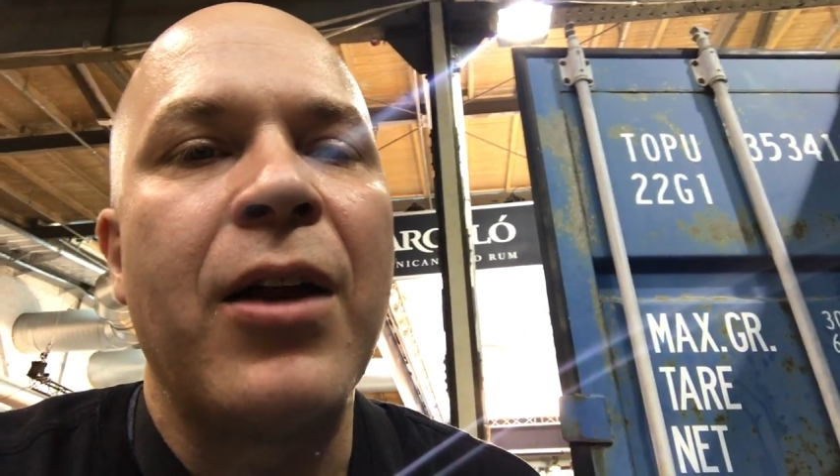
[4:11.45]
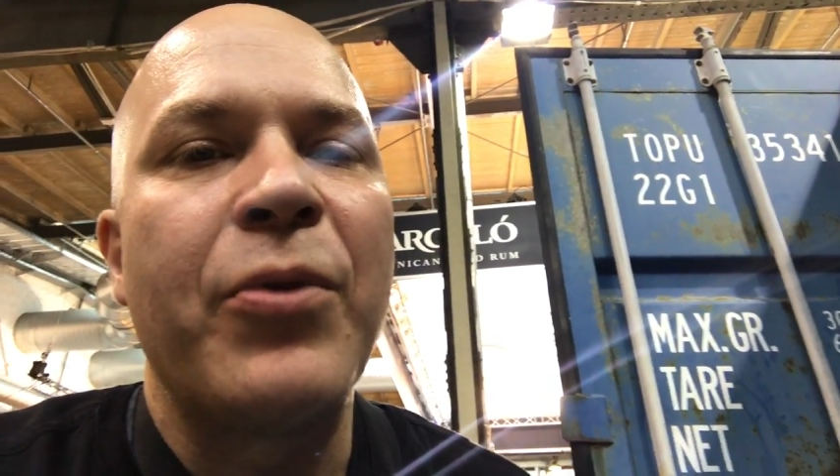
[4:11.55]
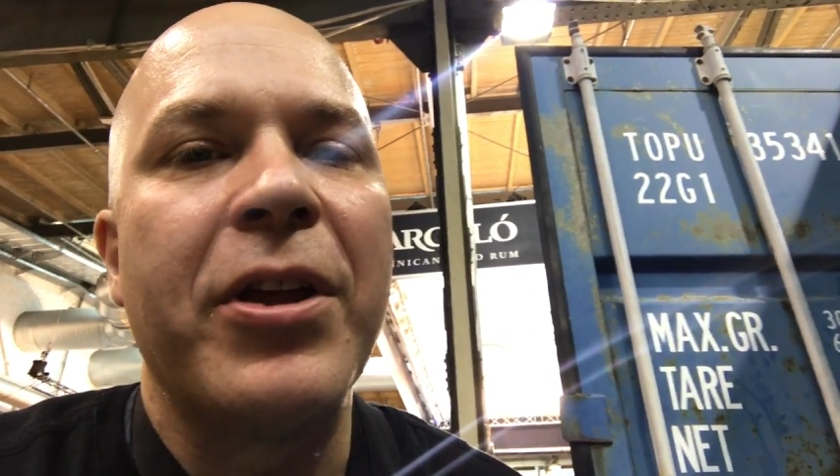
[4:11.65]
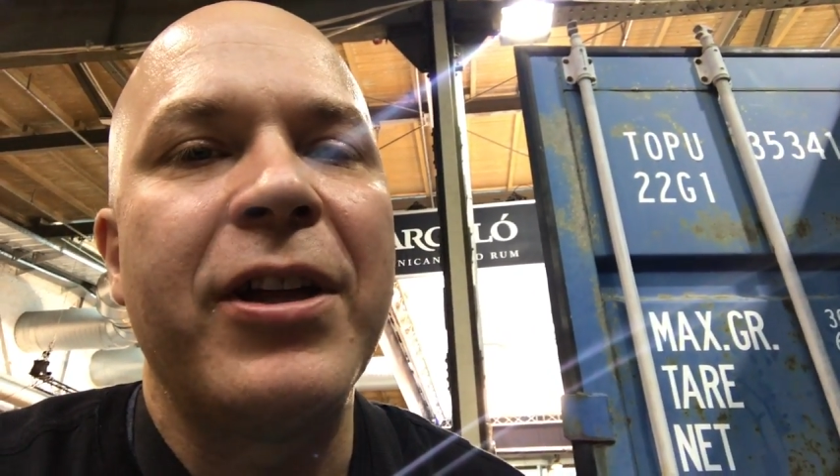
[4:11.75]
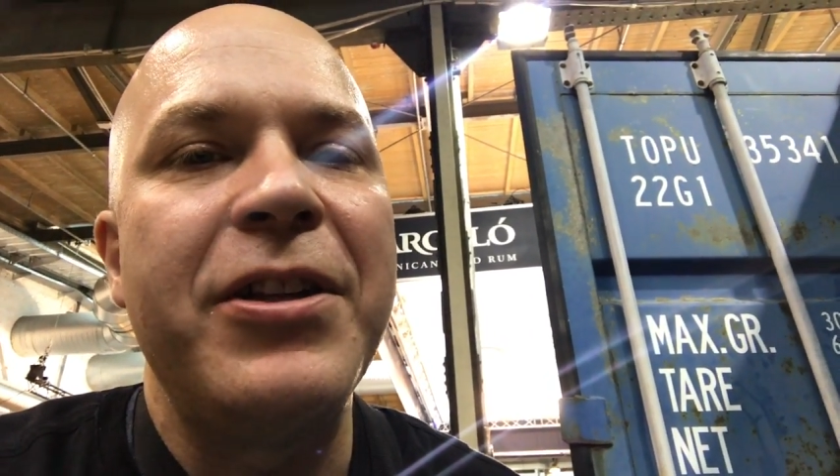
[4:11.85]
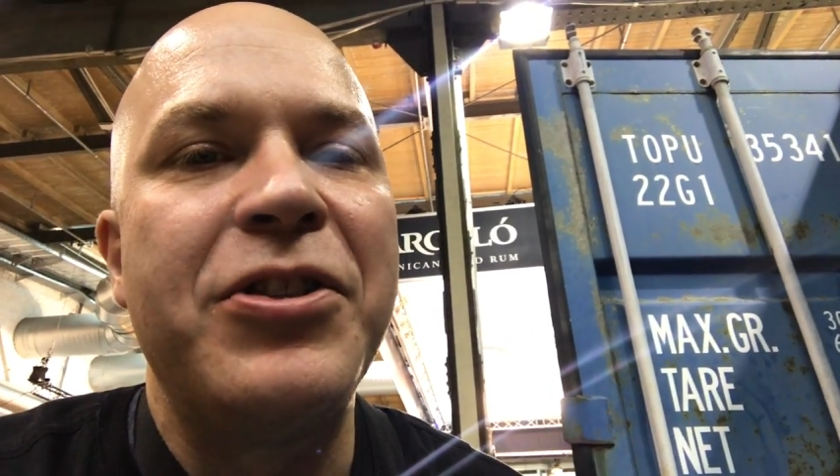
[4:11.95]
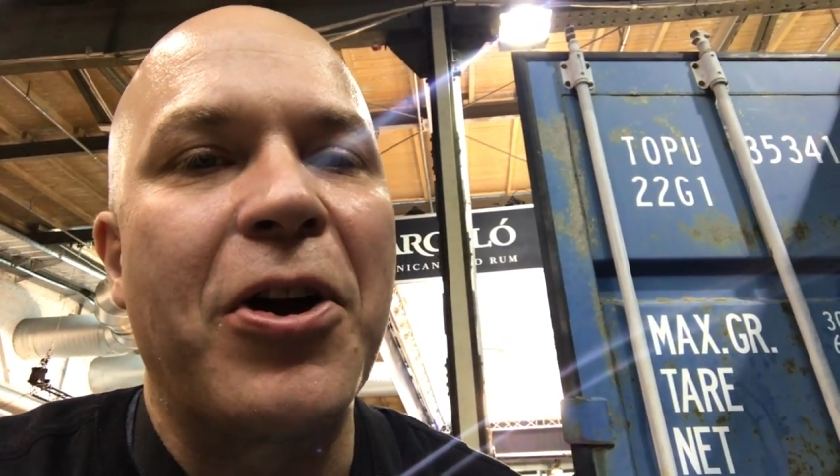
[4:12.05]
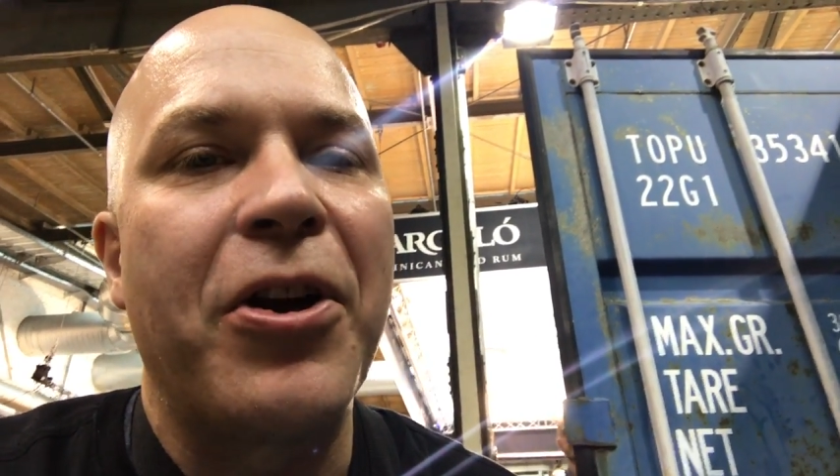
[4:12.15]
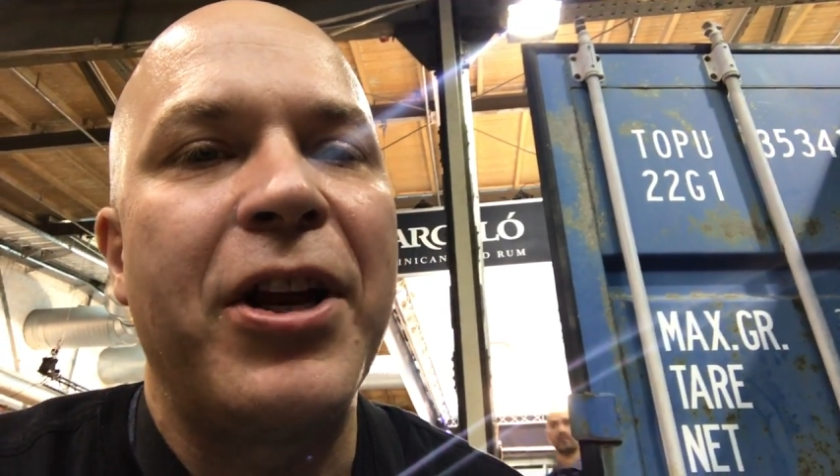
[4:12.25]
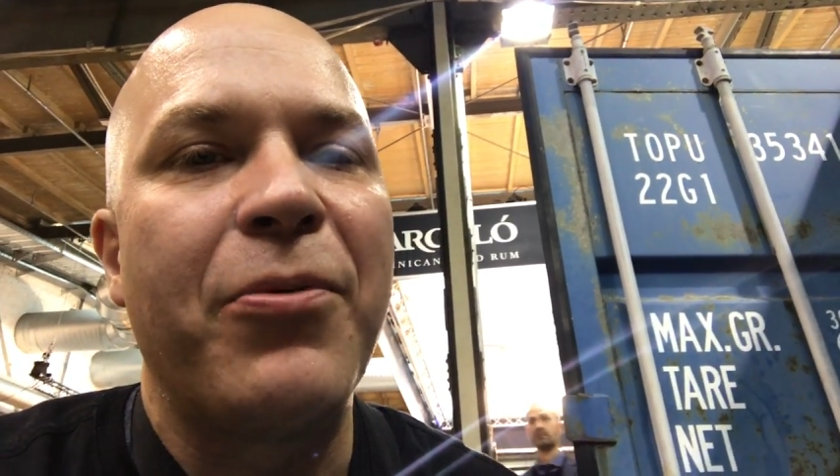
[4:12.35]
really
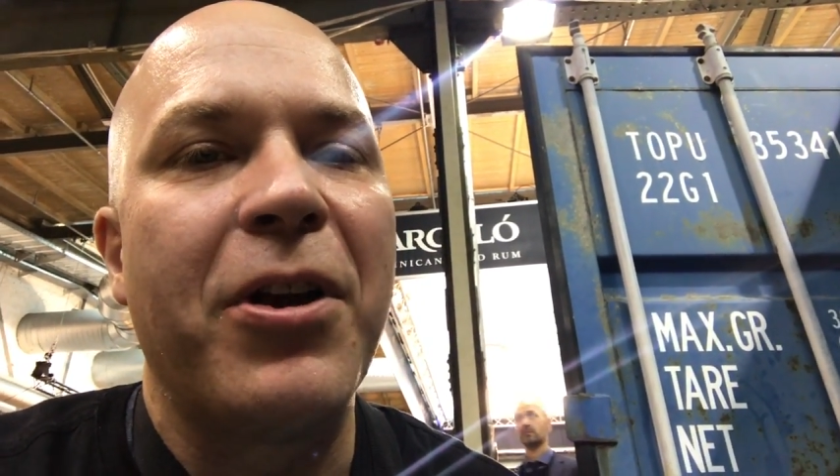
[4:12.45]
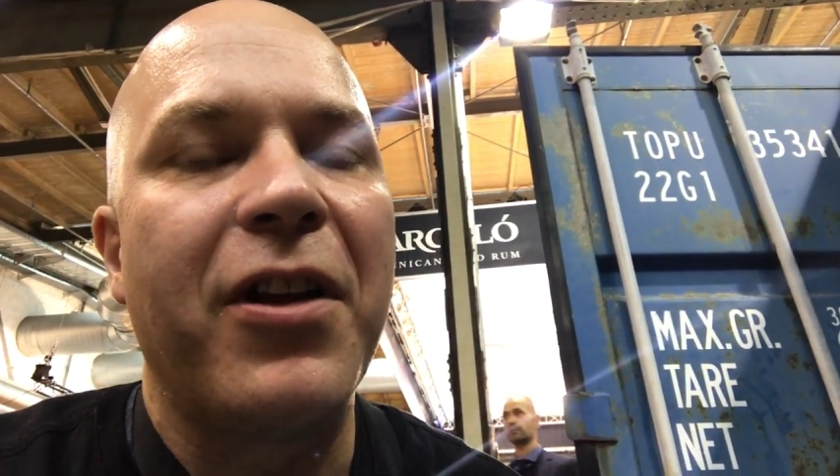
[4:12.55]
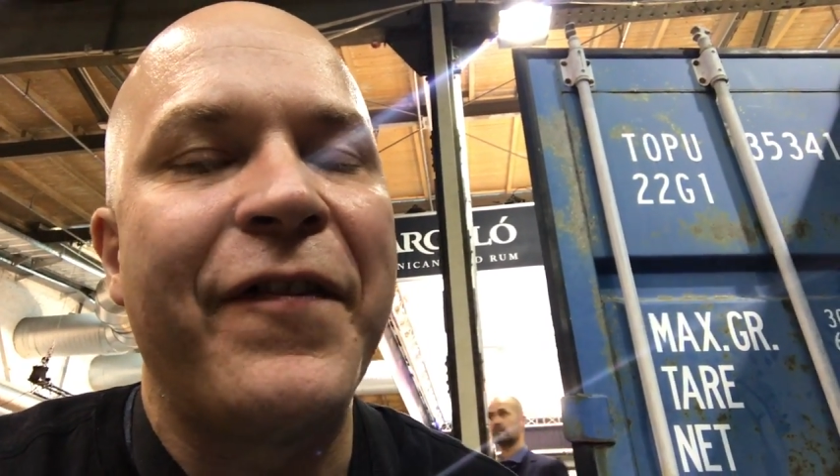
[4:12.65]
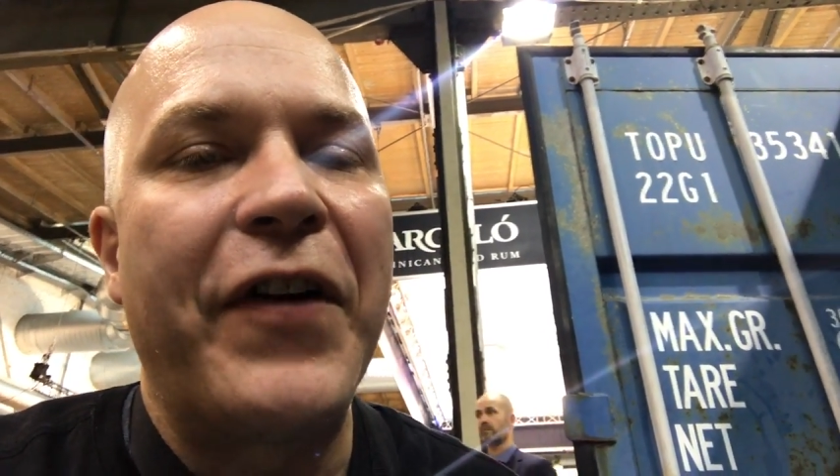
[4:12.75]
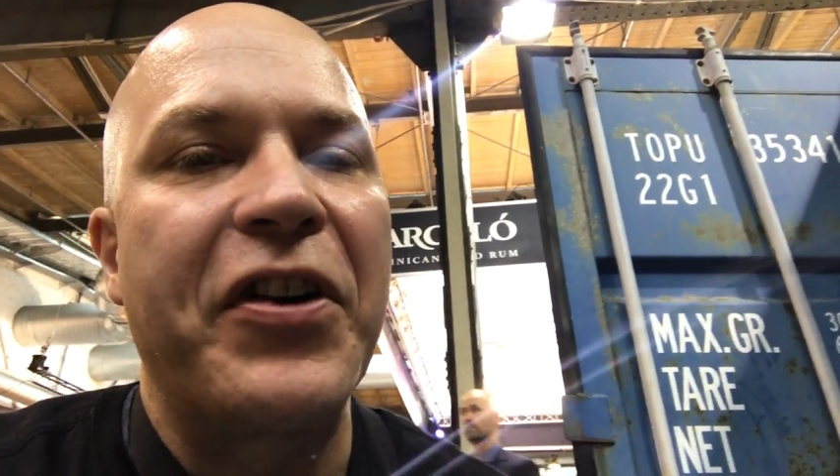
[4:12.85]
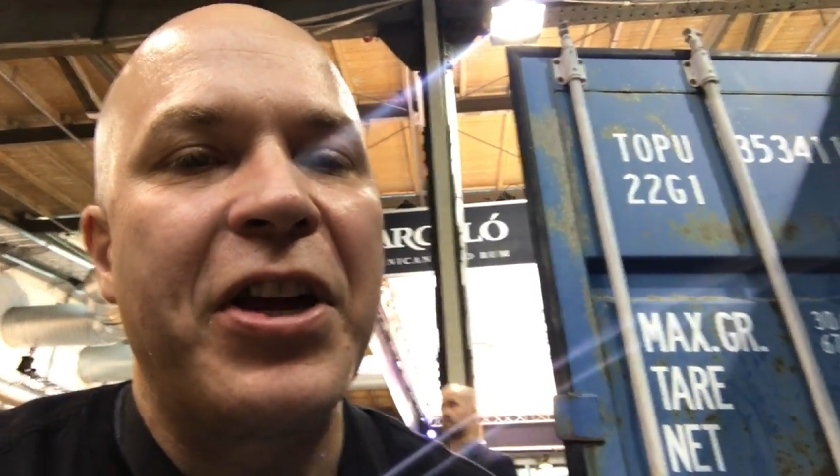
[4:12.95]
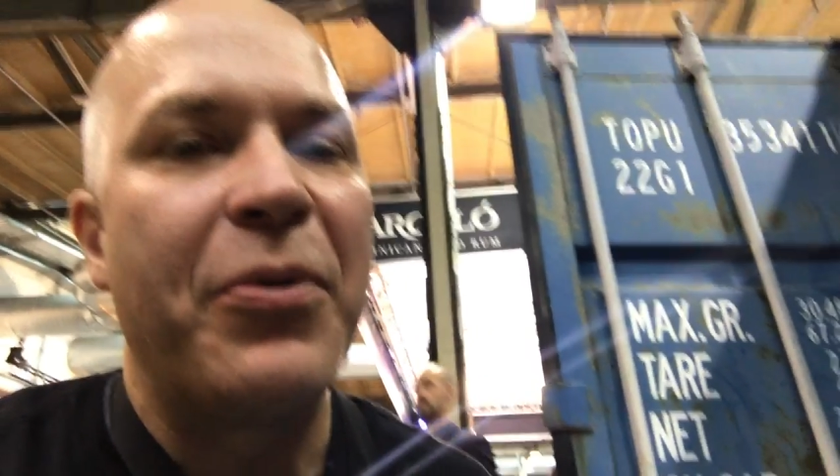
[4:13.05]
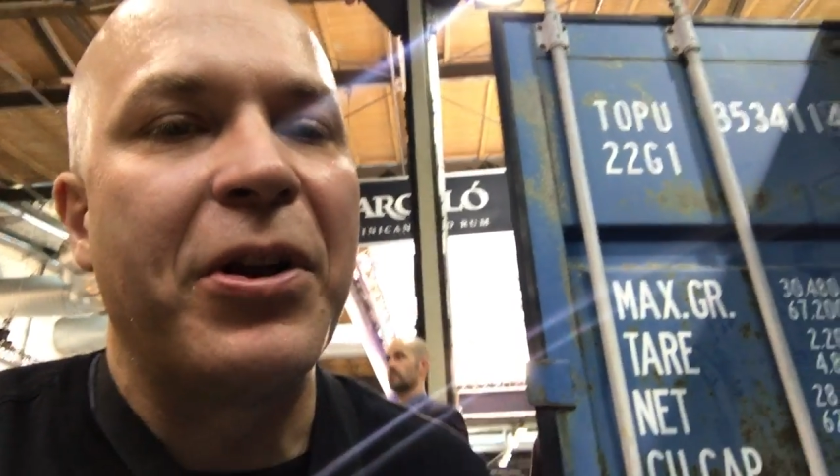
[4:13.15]
dirty, really funky,